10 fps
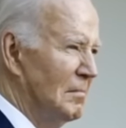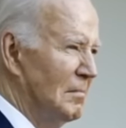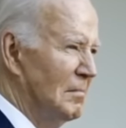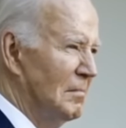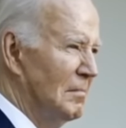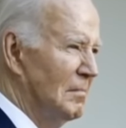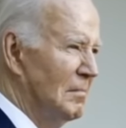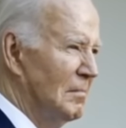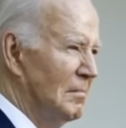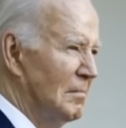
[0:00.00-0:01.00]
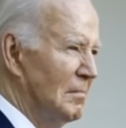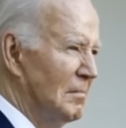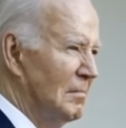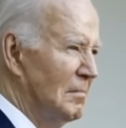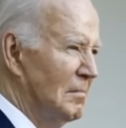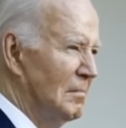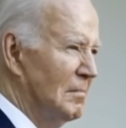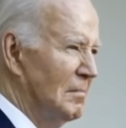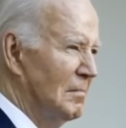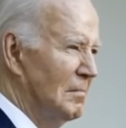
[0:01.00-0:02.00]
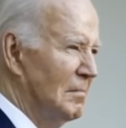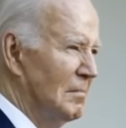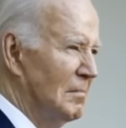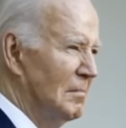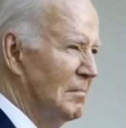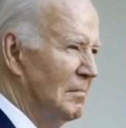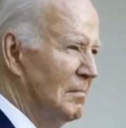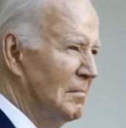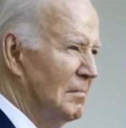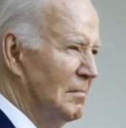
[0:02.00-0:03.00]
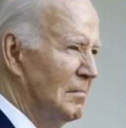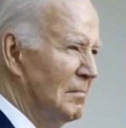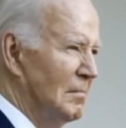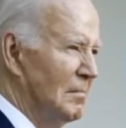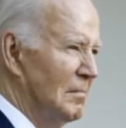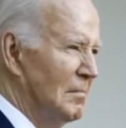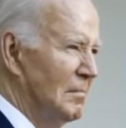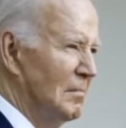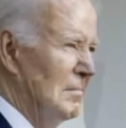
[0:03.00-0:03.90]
(silent)